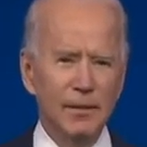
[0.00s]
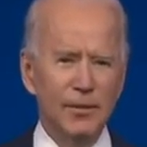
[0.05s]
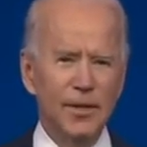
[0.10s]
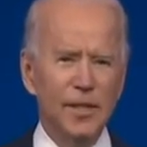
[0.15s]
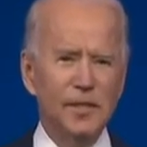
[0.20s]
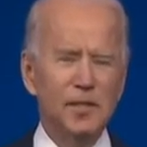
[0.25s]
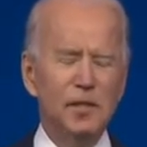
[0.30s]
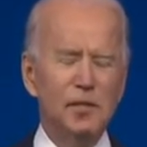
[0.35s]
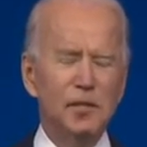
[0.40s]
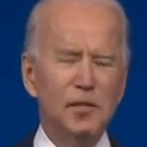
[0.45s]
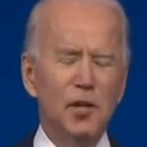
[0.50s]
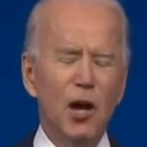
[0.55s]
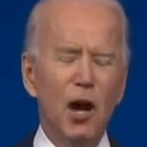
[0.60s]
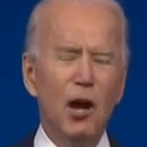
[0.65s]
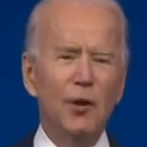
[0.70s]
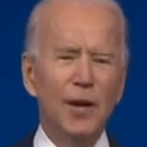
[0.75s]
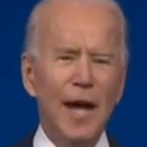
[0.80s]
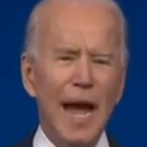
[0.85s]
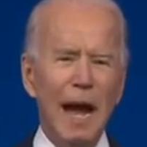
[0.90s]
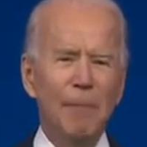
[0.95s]
This
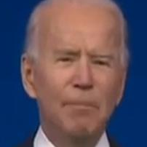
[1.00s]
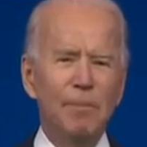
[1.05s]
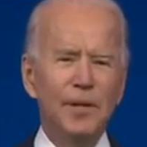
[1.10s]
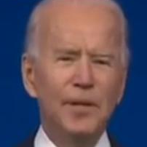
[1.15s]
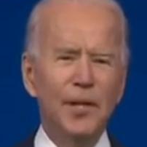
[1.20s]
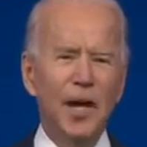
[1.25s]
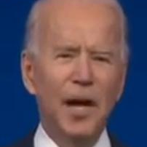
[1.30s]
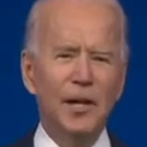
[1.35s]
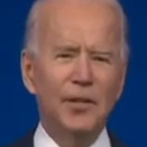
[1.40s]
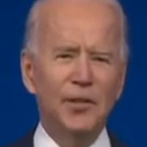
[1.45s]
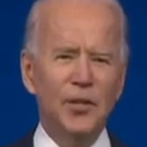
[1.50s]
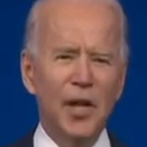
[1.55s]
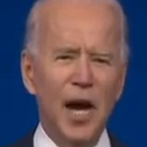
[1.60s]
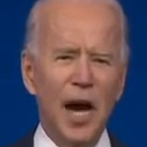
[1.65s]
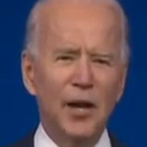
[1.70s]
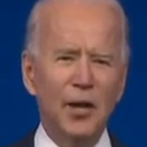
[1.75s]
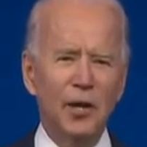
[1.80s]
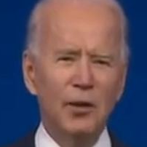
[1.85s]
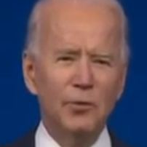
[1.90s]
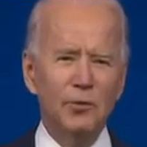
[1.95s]
assault happened on
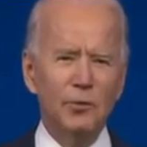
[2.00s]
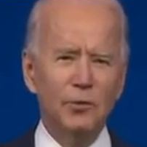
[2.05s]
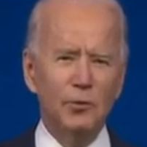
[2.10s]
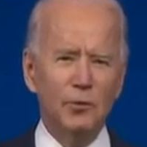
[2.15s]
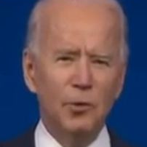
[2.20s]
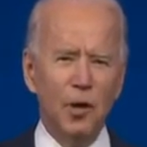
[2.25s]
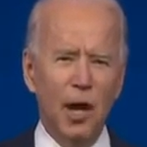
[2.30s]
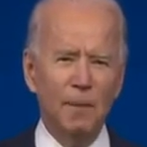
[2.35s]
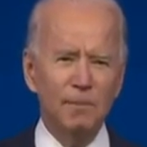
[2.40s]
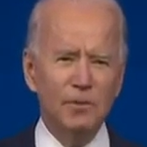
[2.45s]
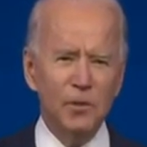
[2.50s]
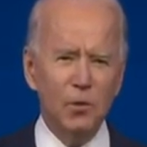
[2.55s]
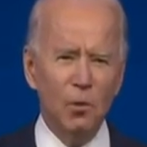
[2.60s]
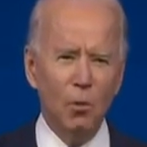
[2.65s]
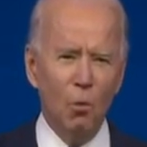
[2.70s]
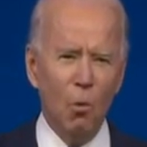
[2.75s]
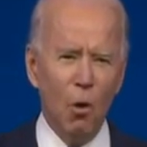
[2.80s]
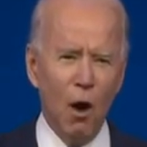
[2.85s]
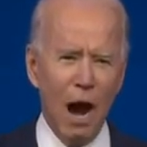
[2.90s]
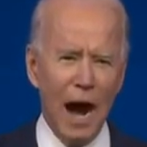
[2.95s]
Donald Trump's
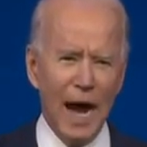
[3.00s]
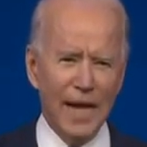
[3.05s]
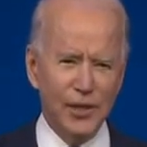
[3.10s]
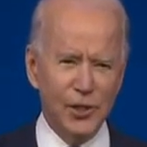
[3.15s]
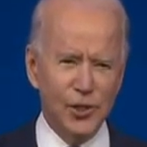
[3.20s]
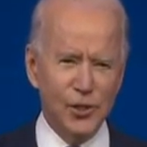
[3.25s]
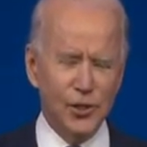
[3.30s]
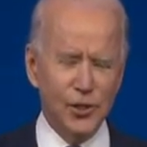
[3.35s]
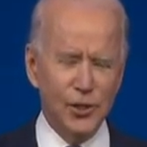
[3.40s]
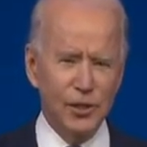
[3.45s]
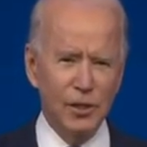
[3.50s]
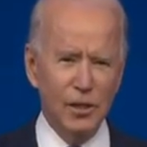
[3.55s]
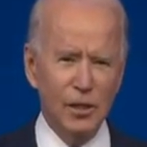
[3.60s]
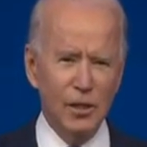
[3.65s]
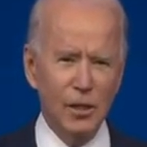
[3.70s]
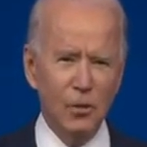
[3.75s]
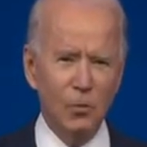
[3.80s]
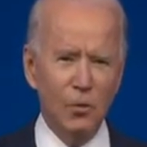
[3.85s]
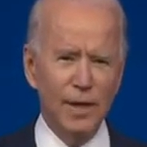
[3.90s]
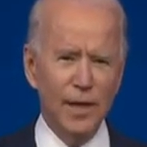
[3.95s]
watch,
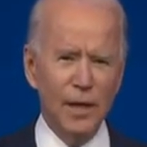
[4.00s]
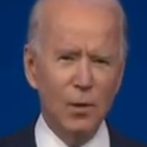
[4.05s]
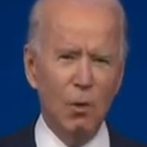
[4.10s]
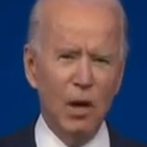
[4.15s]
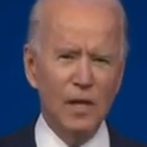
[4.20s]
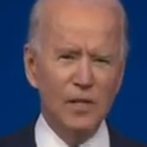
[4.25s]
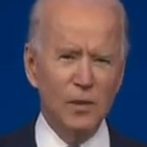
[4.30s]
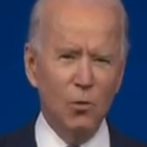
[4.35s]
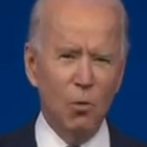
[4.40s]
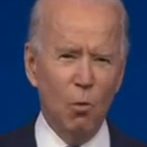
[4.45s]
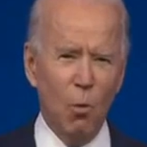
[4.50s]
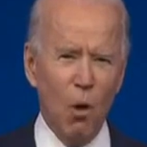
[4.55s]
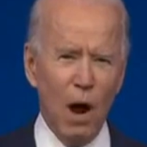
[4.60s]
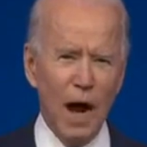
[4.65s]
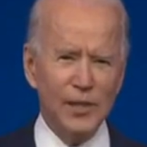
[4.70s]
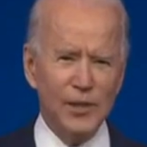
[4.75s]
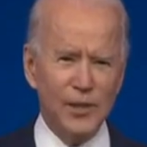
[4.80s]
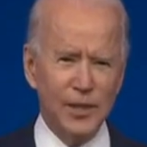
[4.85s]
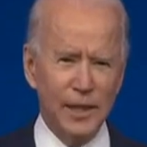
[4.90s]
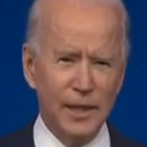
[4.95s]
when he wasn't
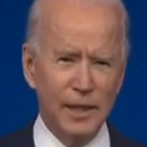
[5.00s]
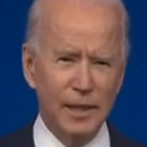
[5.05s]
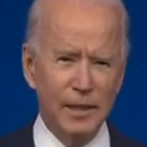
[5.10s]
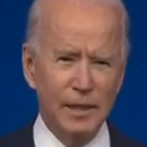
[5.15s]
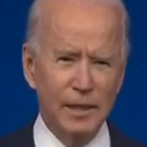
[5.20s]
watching.